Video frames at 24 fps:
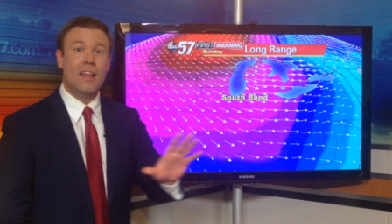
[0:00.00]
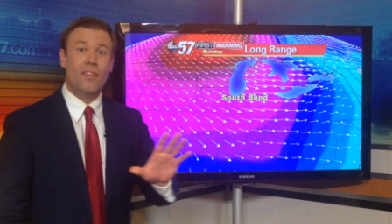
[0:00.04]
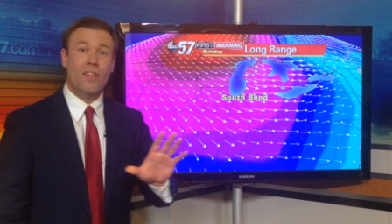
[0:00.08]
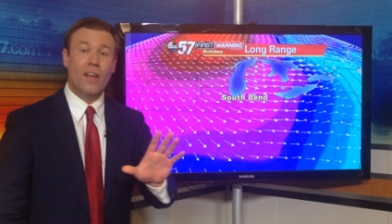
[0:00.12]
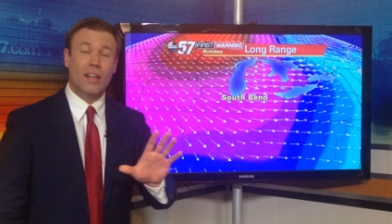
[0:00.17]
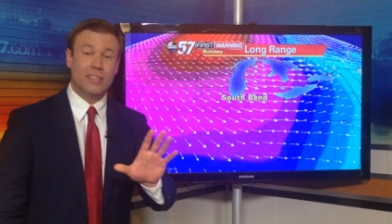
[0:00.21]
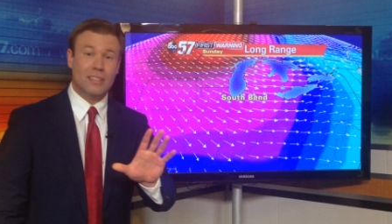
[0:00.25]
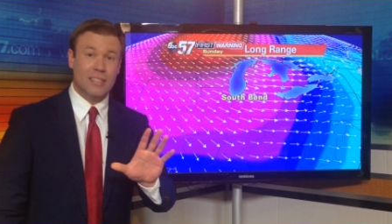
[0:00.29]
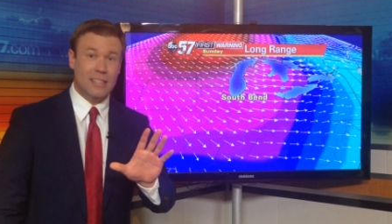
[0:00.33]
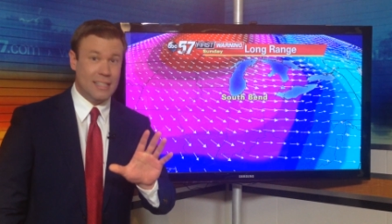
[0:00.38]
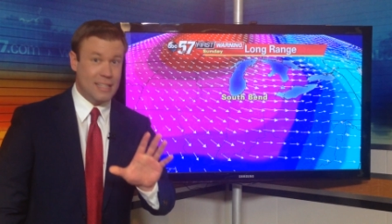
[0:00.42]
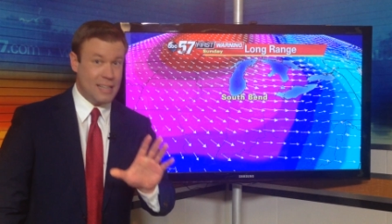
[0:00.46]

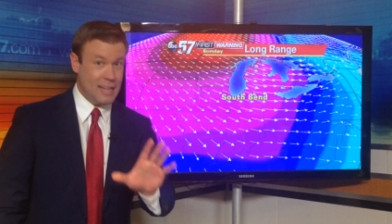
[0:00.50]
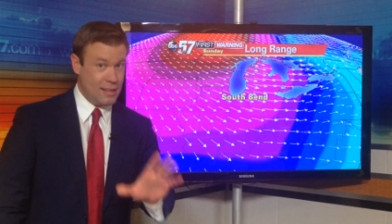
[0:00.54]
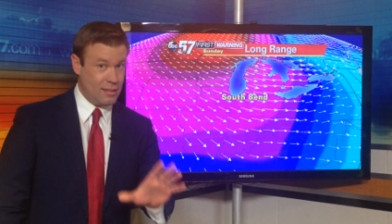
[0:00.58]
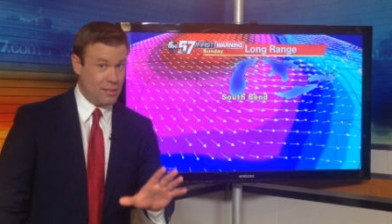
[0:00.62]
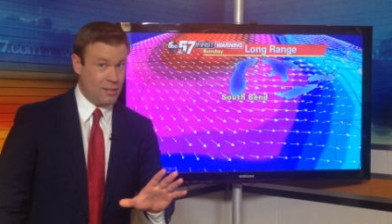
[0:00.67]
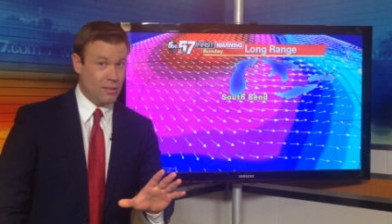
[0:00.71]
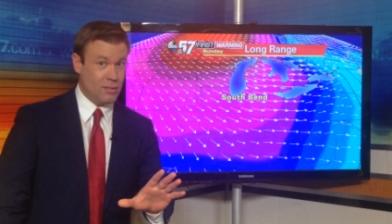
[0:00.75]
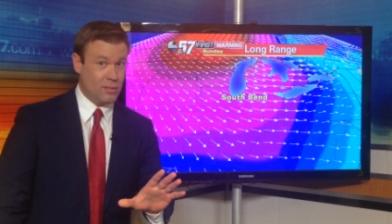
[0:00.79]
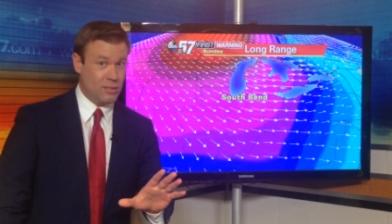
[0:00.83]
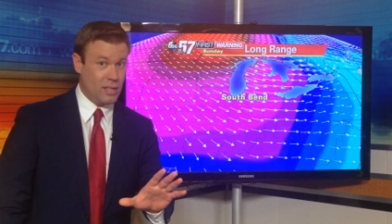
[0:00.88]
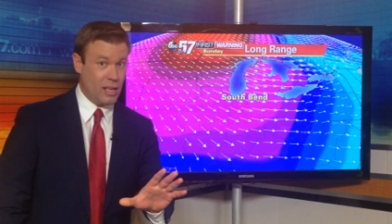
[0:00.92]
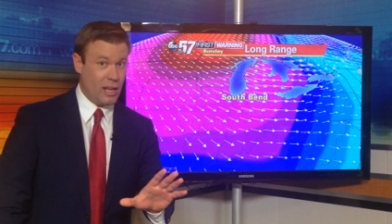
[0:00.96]
that's a
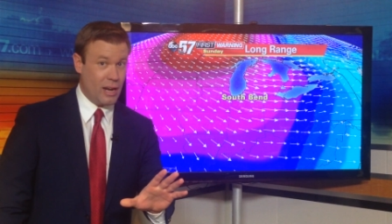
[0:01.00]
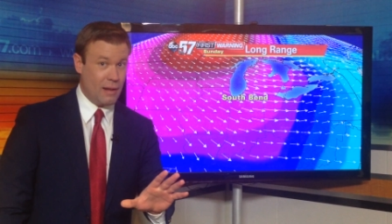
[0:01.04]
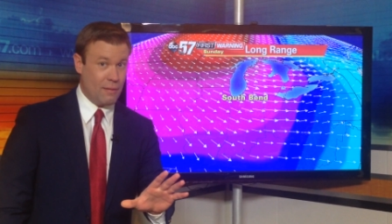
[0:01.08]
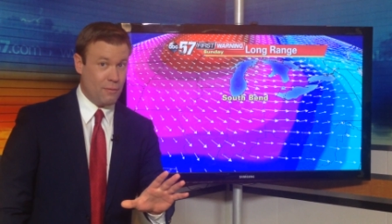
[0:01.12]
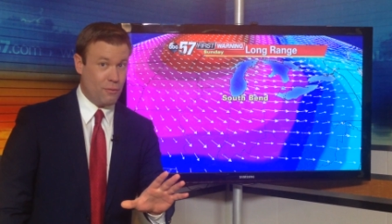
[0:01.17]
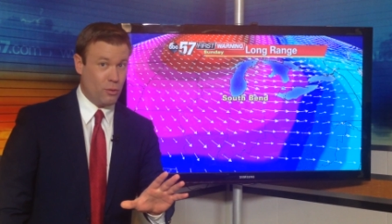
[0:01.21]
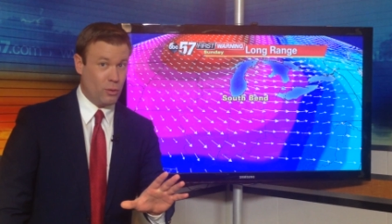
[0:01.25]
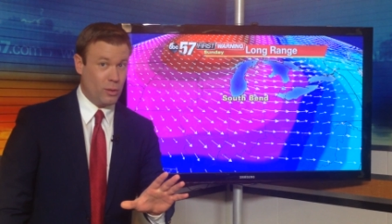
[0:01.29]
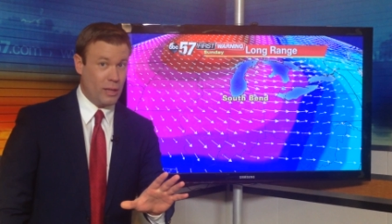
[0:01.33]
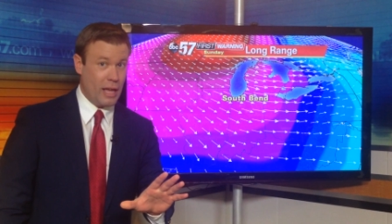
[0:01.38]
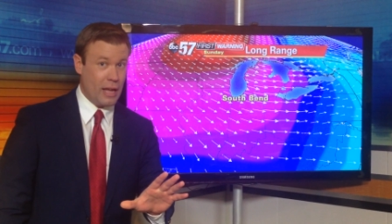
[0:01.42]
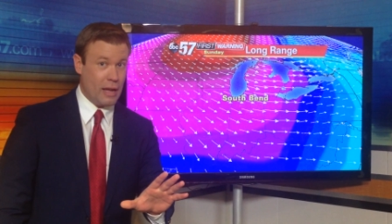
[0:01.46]
decent
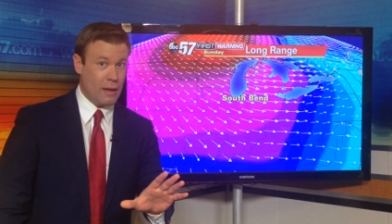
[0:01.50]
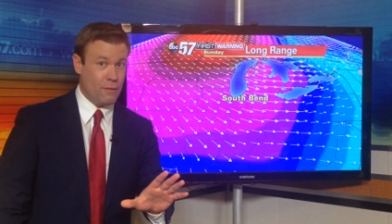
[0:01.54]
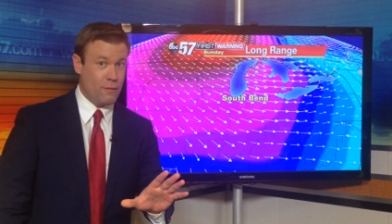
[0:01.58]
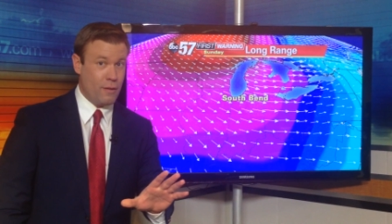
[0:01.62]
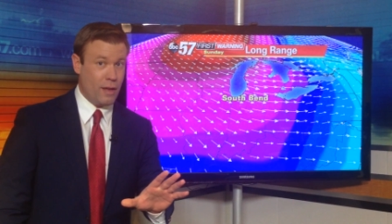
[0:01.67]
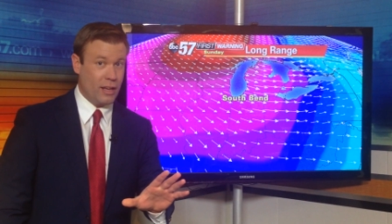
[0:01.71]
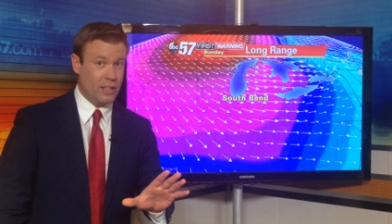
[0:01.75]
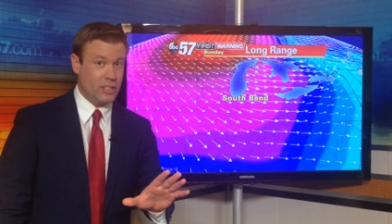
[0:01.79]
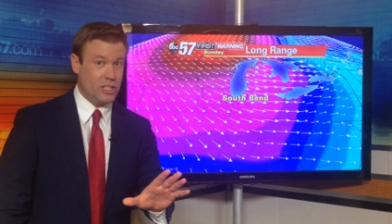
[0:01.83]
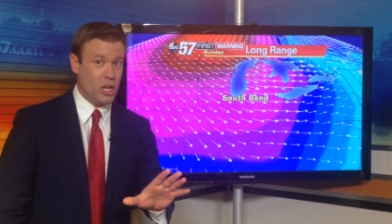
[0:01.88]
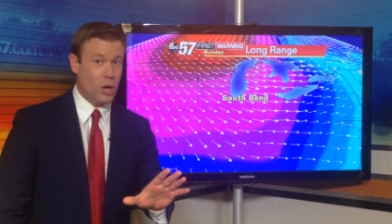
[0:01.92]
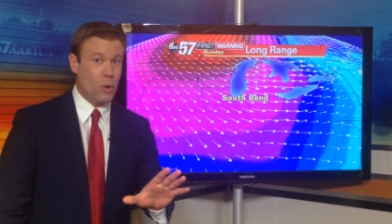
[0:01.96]
setup for lake
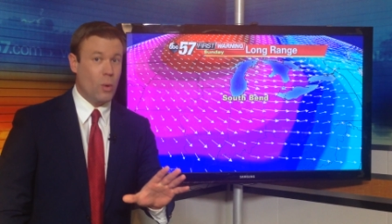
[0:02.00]
effects.